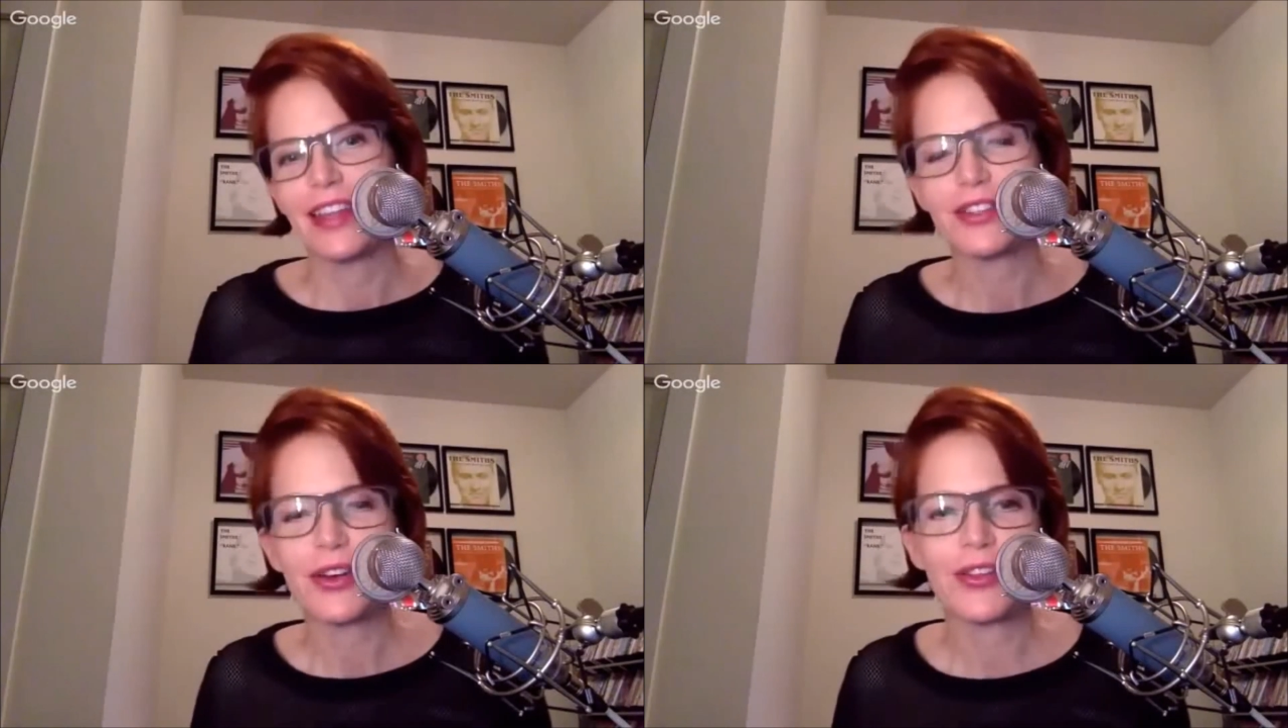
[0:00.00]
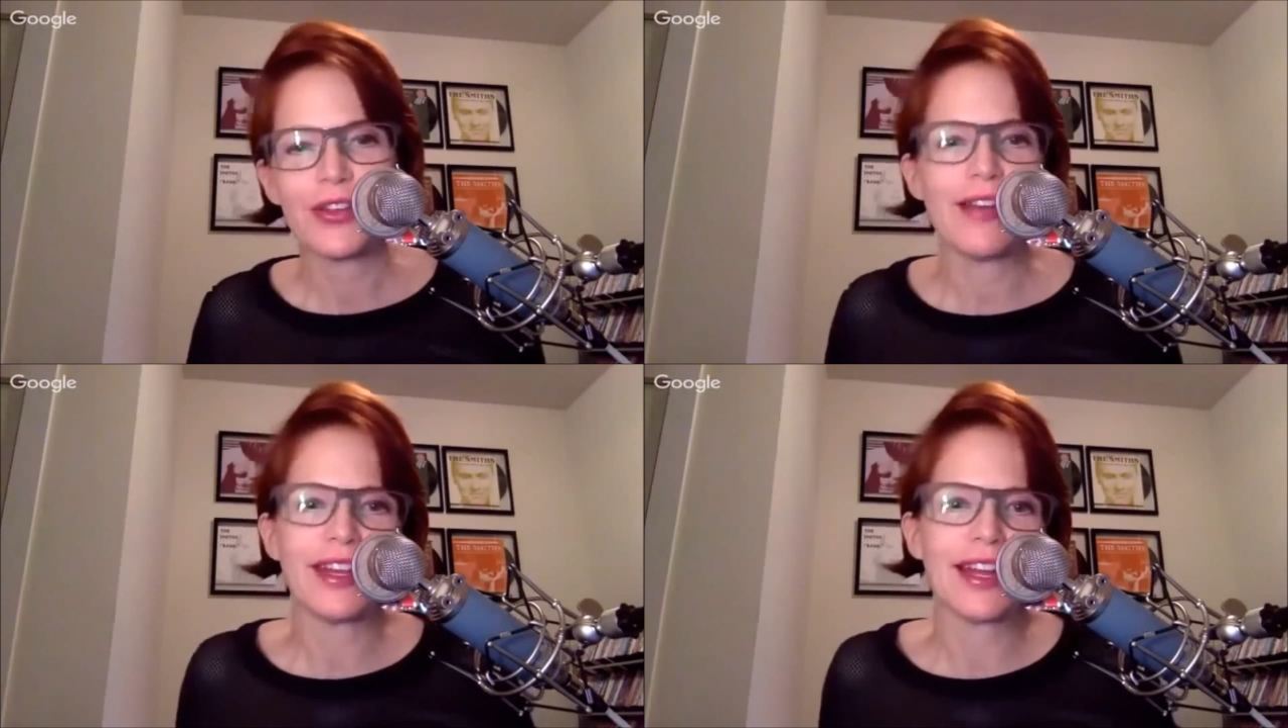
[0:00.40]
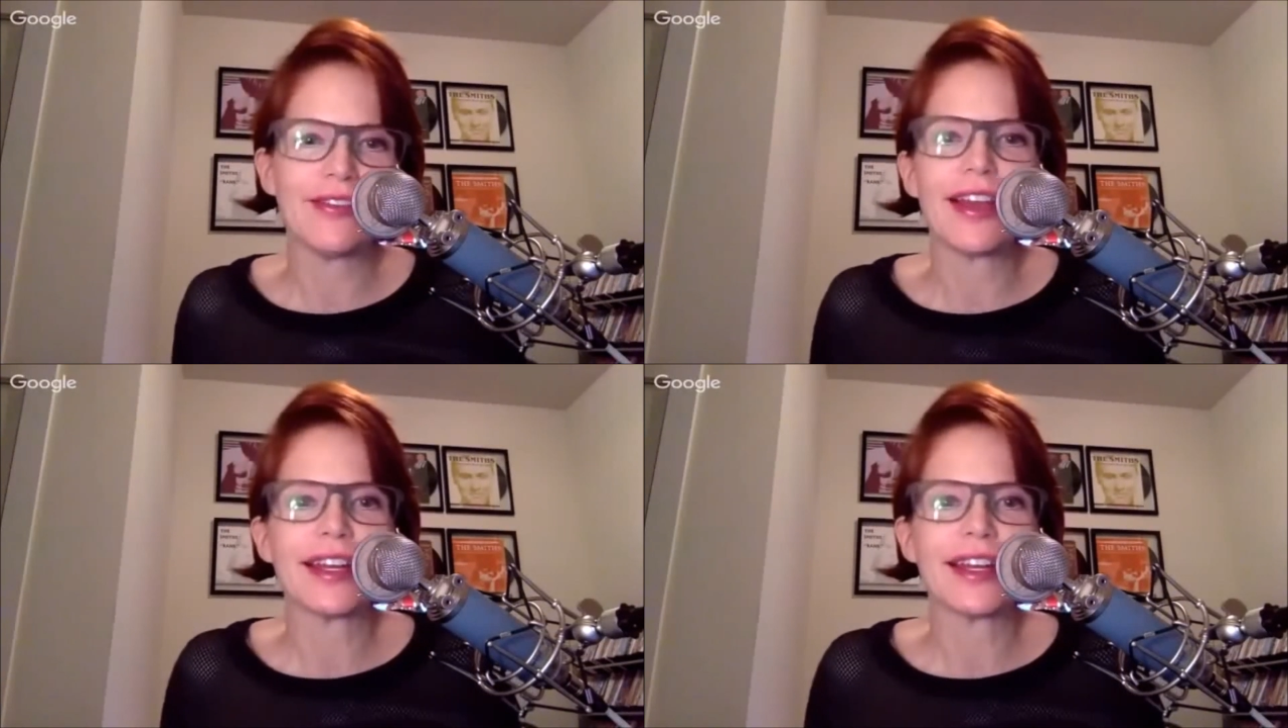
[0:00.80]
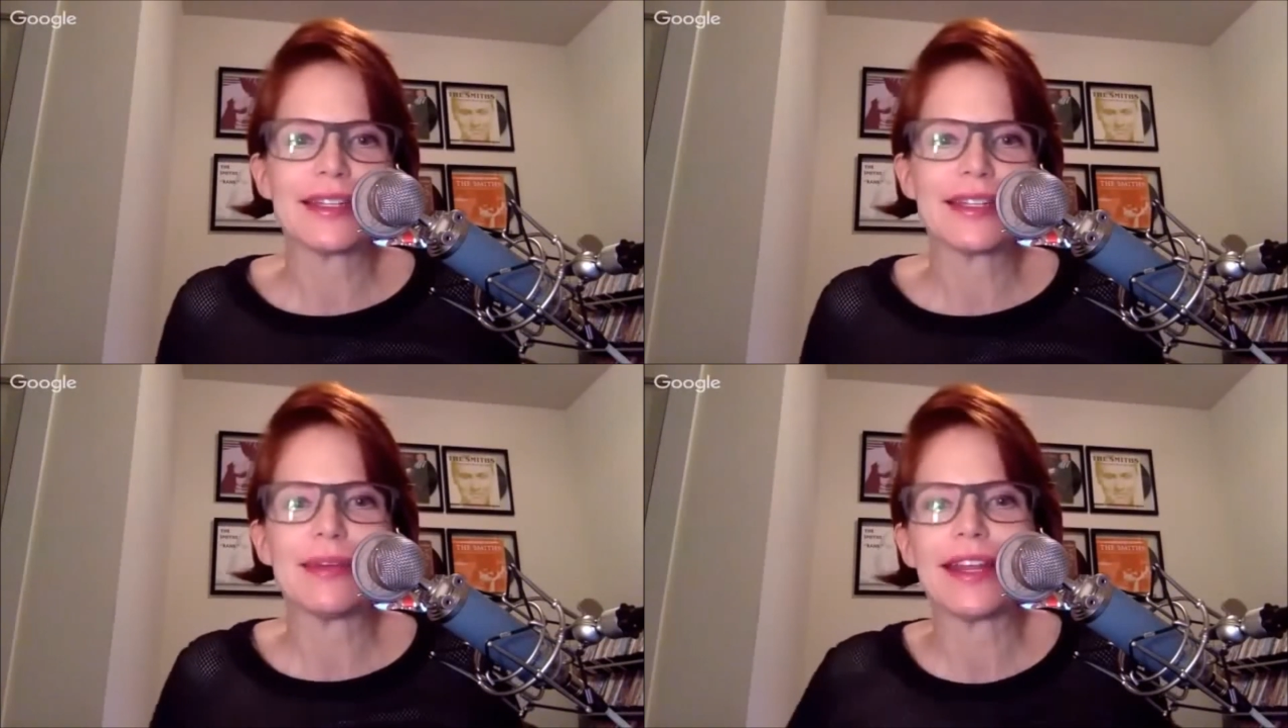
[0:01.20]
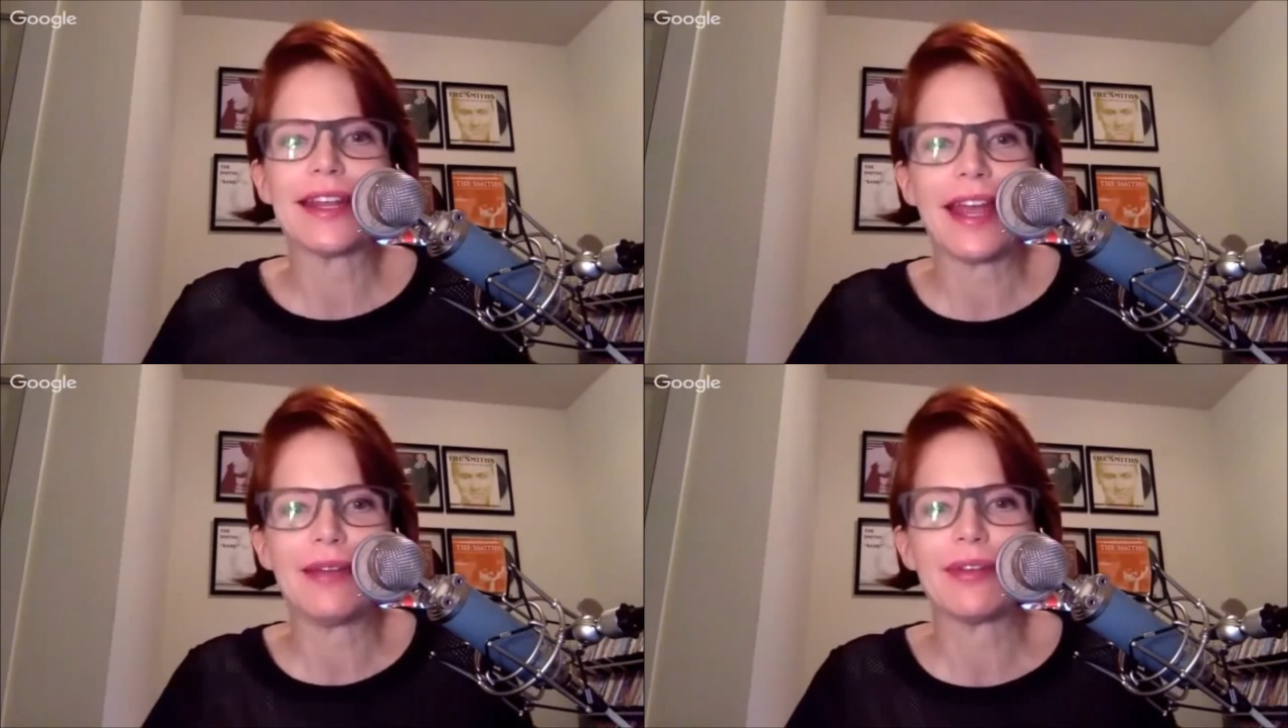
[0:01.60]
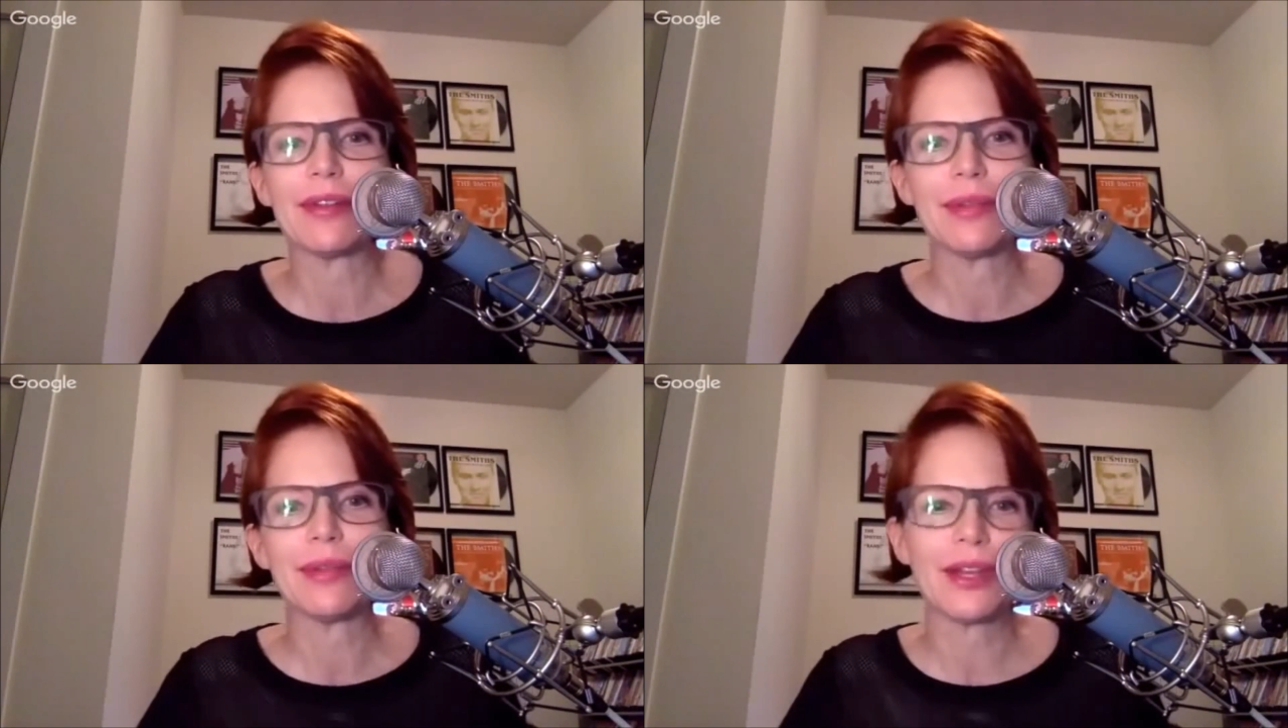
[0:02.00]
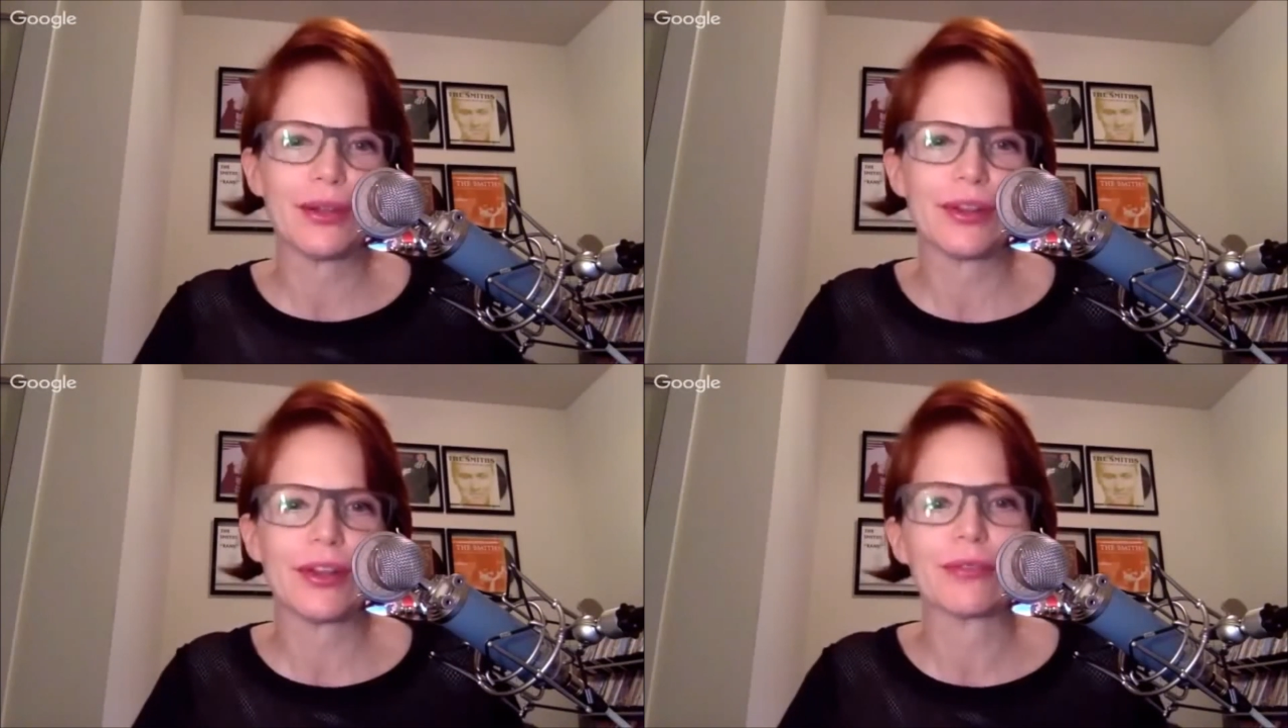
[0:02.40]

And they're, so, they're heavy enough I can hit somebody on the head with them and